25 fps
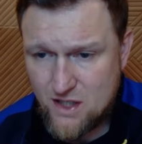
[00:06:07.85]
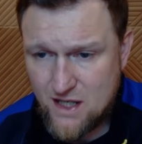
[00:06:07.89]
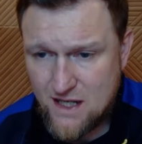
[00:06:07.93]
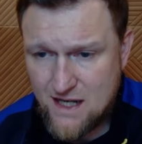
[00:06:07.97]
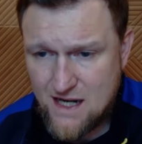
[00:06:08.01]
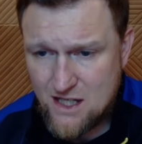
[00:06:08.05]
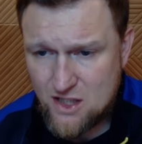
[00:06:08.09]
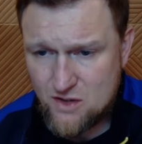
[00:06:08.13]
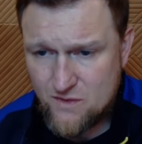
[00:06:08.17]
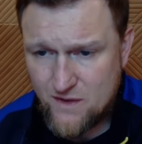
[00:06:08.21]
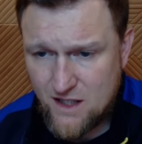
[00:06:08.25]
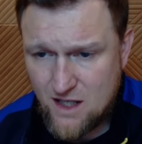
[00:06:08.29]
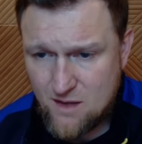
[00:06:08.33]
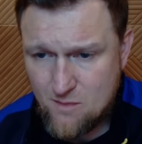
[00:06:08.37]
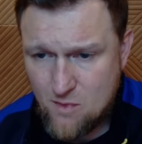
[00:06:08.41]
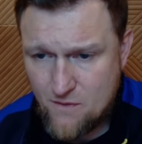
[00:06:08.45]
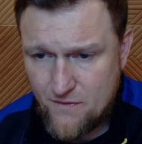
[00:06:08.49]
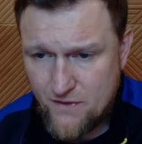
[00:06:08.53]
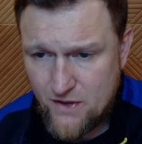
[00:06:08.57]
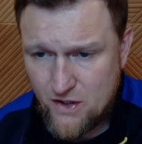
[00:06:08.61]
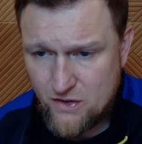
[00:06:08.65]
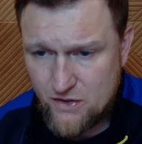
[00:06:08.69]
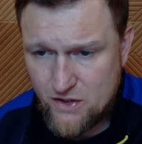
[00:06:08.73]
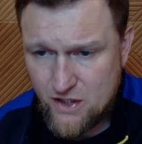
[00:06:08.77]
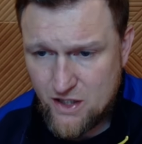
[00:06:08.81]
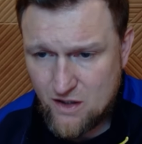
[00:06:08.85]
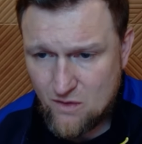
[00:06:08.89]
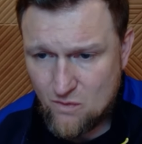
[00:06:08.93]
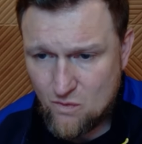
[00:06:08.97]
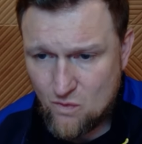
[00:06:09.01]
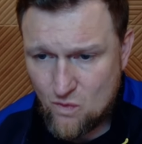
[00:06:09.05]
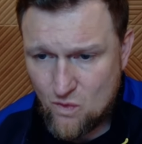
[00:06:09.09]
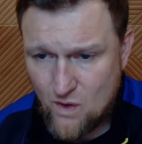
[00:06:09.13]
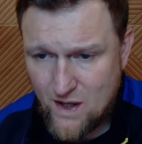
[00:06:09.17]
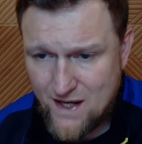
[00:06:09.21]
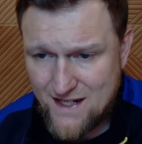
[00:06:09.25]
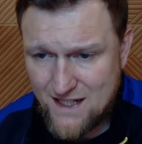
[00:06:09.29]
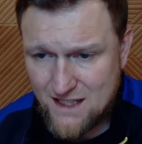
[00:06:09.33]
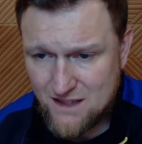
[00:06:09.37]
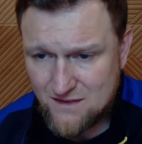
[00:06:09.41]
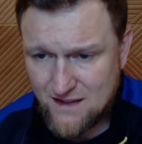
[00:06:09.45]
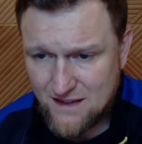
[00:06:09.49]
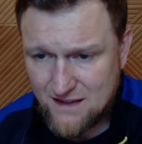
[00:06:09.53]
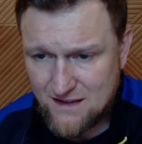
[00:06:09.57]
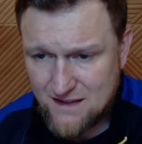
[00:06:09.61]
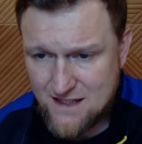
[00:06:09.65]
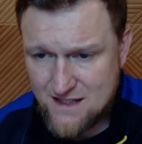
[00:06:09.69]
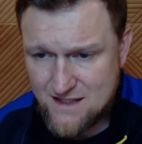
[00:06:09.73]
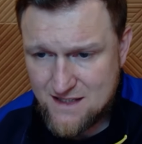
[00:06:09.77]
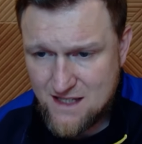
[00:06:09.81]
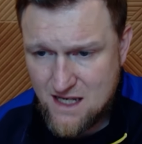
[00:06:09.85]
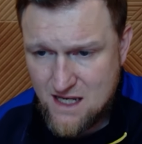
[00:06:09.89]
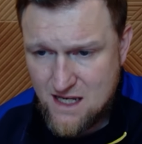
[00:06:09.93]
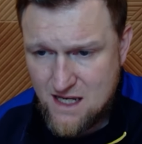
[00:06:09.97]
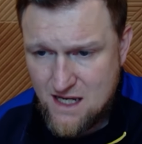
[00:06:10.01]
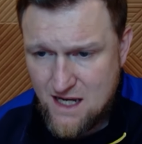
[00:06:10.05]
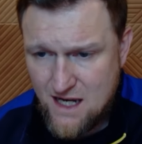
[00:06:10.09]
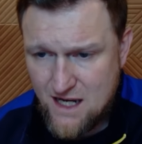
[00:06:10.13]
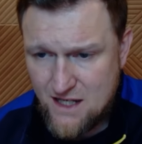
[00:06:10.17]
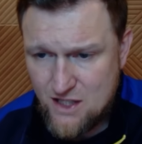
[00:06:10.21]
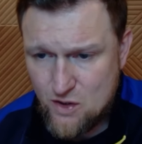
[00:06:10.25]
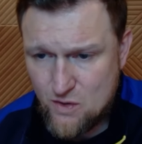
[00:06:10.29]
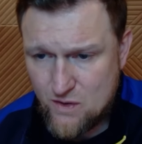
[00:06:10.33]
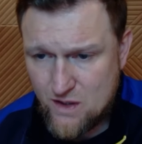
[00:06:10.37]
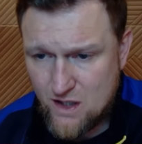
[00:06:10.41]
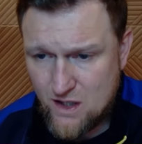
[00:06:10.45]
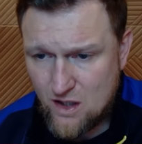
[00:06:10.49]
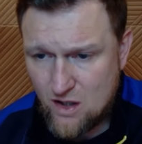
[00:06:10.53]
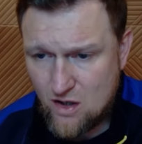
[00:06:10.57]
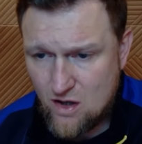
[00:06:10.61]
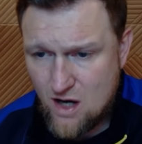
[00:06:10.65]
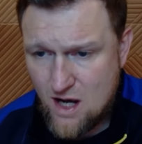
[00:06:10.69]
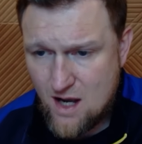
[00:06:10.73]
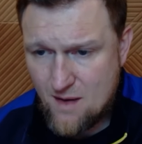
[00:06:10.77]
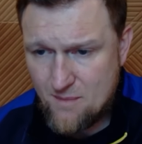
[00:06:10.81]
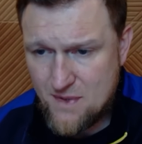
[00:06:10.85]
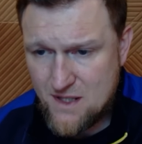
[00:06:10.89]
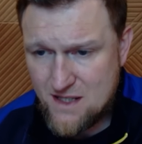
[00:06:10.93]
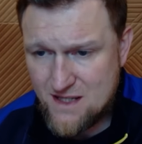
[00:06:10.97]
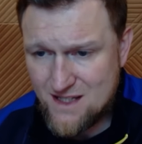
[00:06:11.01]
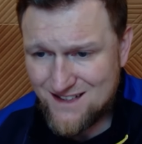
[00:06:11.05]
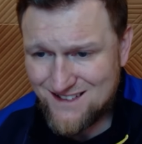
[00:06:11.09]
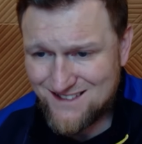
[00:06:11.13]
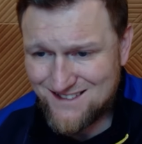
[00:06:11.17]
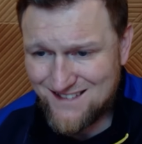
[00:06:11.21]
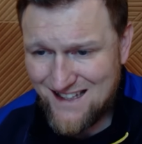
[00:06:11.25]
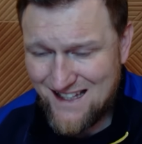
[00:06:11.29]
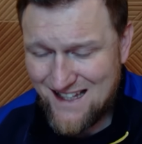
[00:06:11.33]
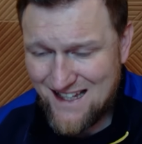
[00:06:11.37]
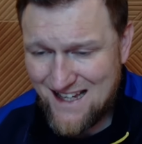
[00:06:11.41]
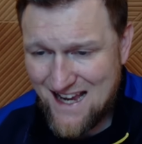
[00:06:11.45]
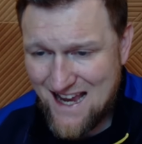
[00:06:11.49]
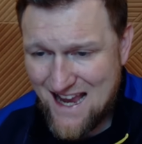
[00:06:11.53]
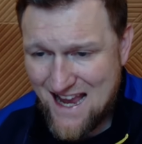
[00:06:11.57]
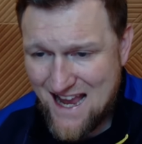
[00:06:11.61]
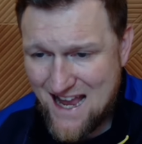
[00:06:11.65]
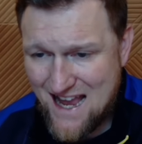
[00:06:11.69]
So you can actually come over here and you can right click this and you can copy the link